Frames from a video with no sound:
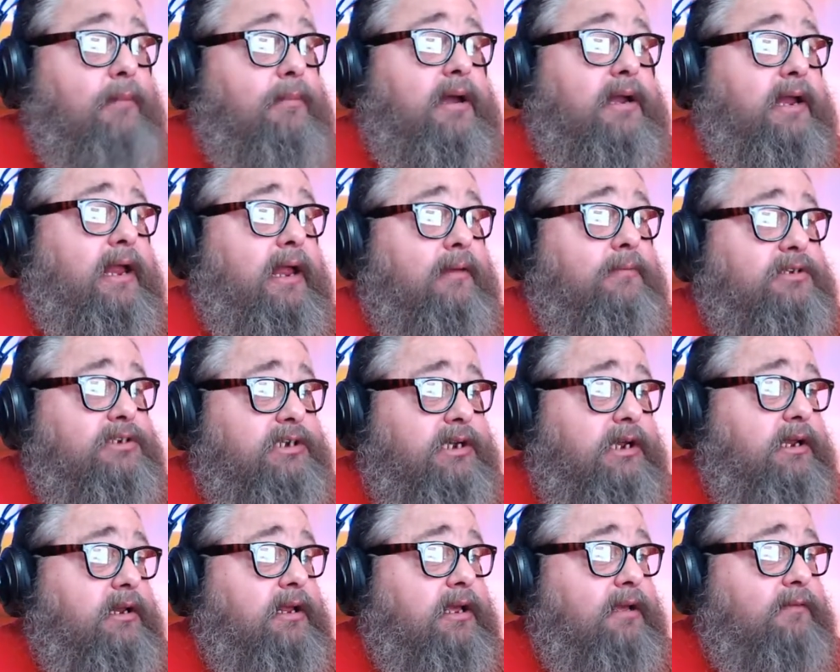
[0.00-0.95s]
my damn
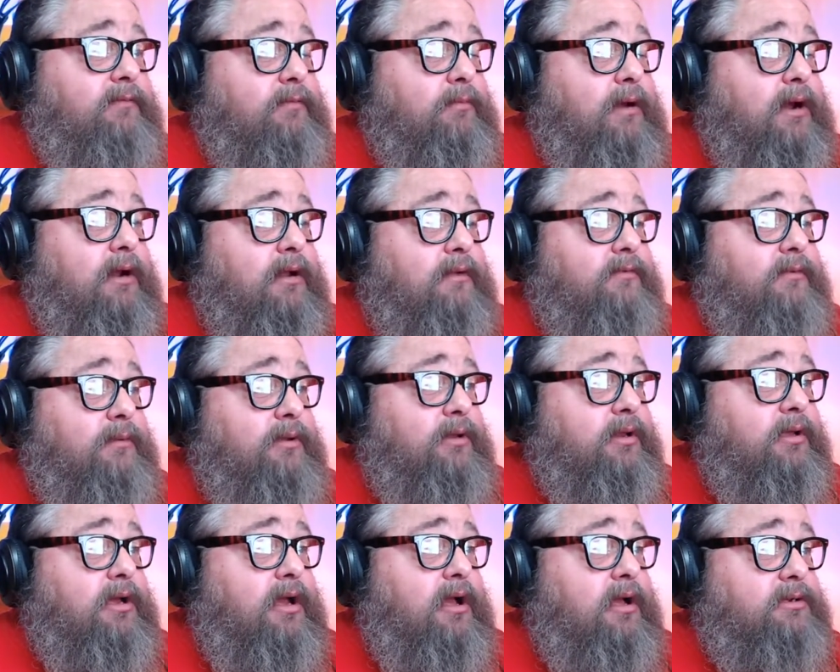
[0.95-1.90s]
GED from Randolph
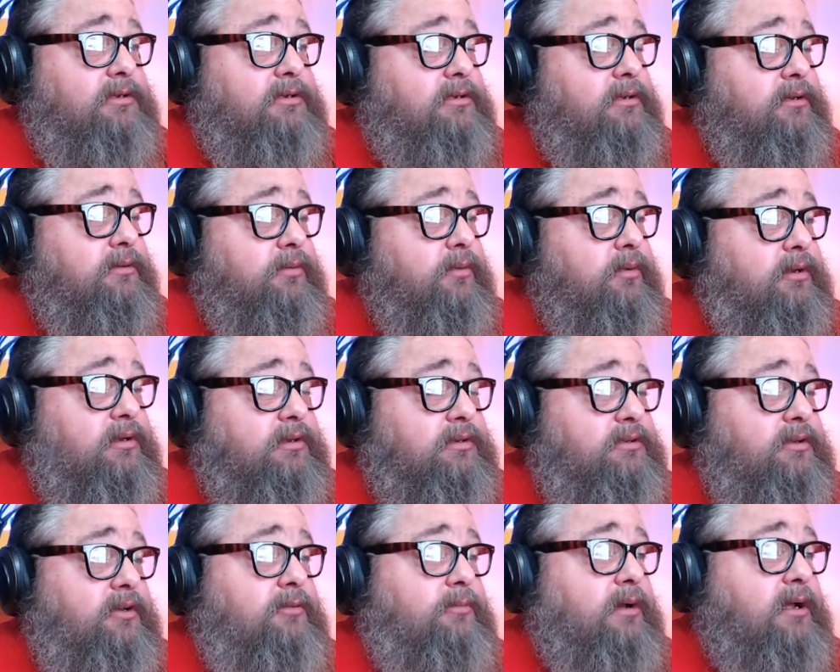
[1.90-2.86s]
Community College two
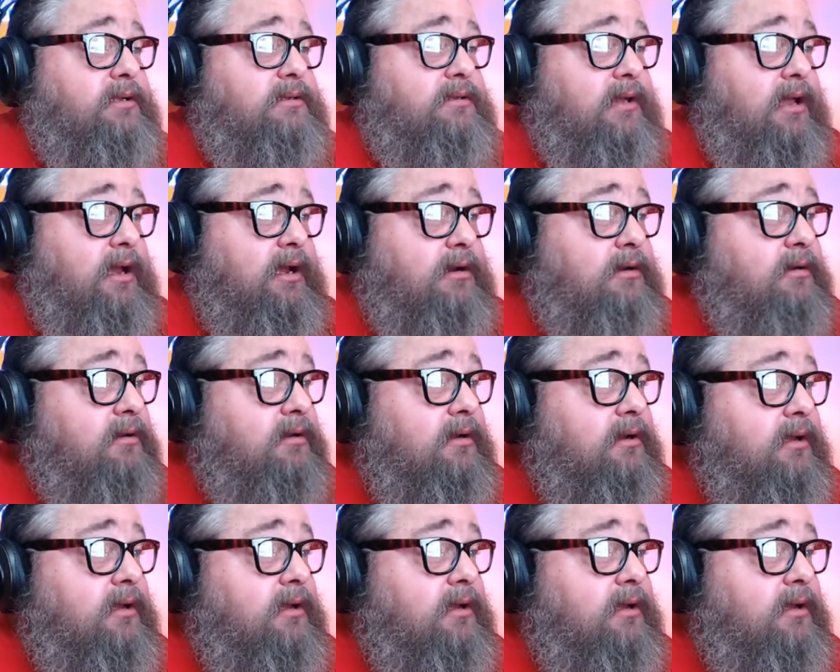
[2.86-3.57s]
months later.